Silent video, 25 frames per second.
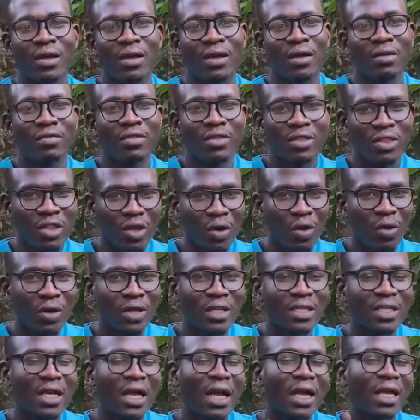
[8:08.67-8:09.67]
though it
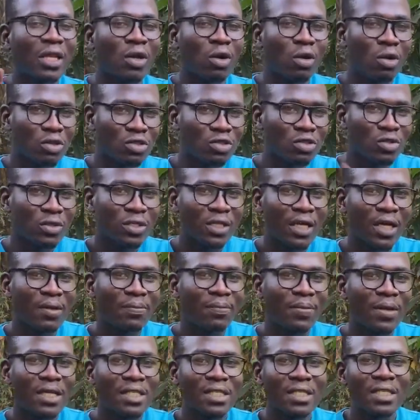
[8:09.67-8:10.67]
can also take
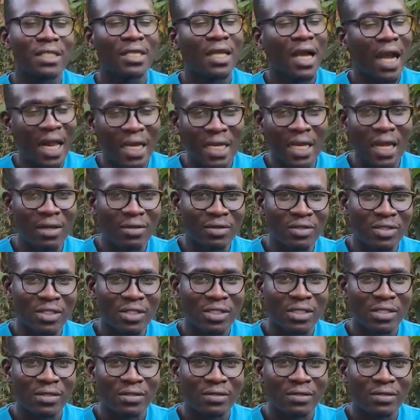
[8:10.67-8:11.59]
place in adults.